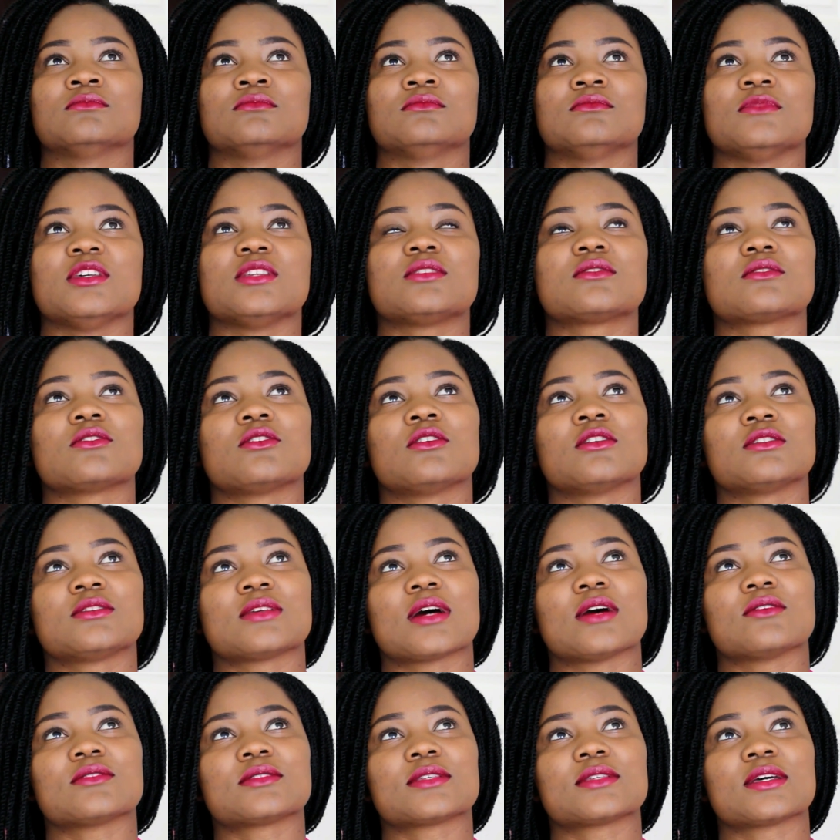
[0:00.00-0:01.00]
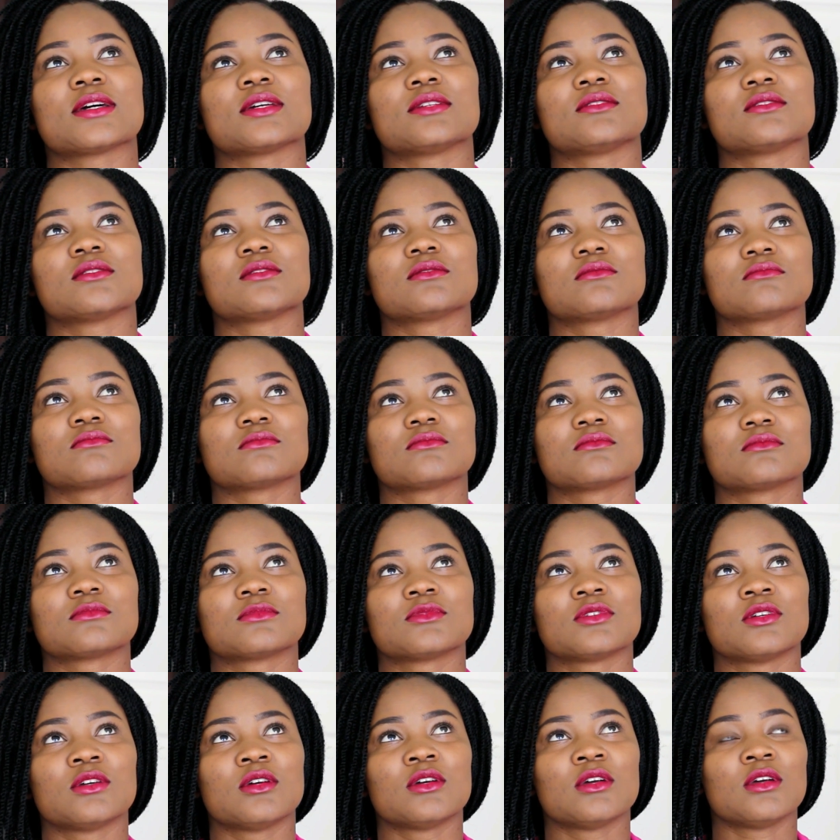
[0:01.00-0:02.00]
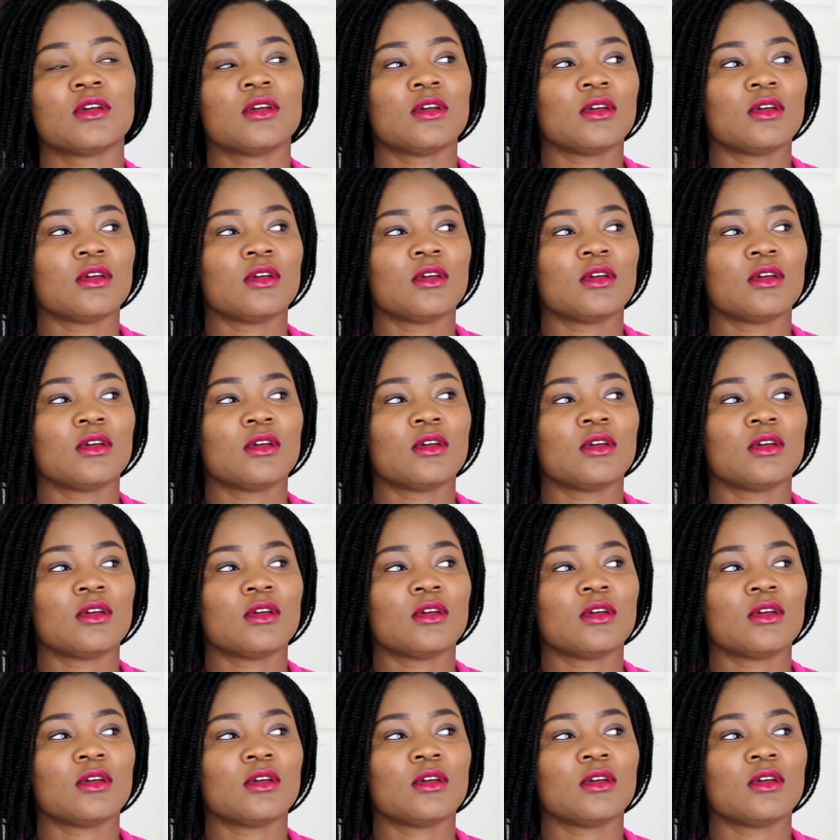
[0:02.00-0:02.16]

It's hot outside. Ah.